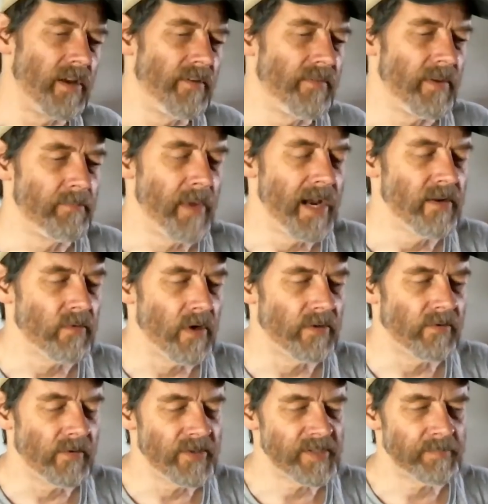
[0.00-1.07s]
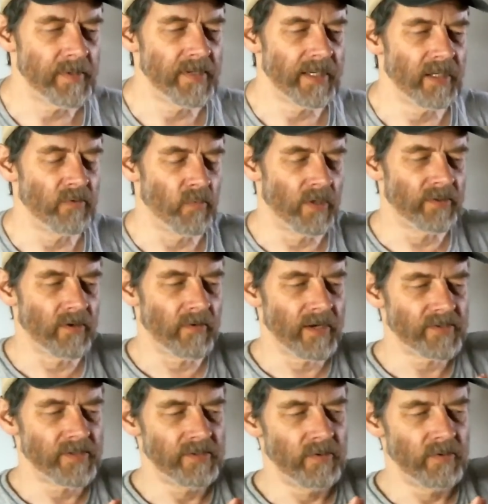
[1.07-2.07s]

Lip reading: the main rotor is spinning in one direction,